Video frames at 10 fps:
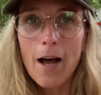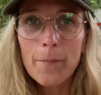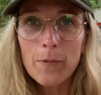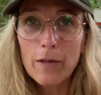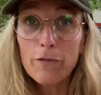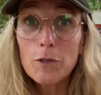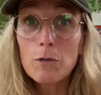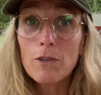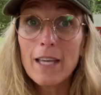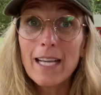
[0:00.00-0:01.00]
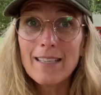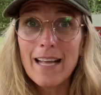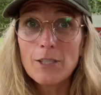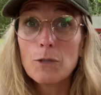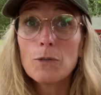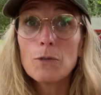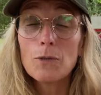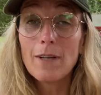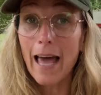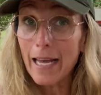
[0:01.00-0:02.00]
If you think that
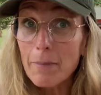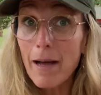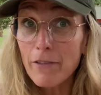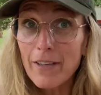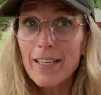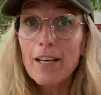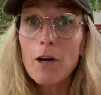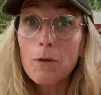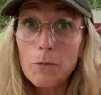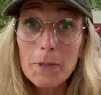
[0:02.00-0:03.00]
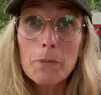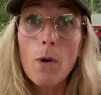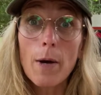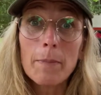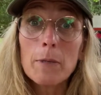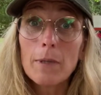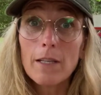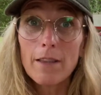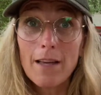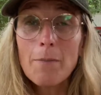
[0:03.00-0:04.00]
you like my video, reward me with
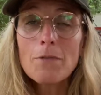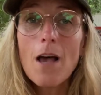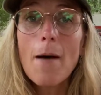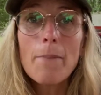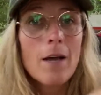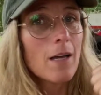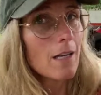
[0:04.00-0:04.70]
a thumbs up.